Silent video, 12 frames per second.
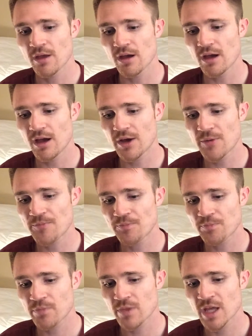Um,
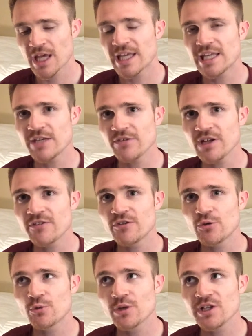Even if
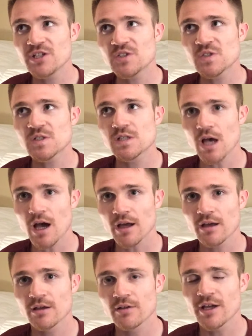you really
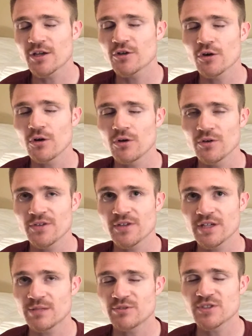suck, like your whole
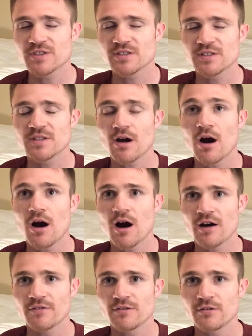team just is
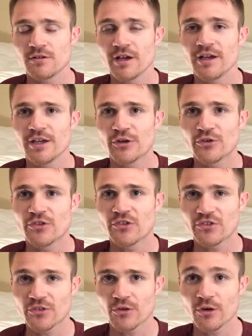awful at Heroes of the
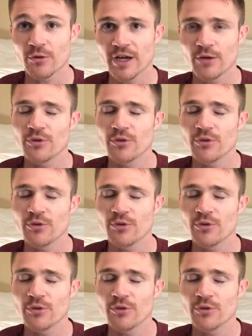Storm, right?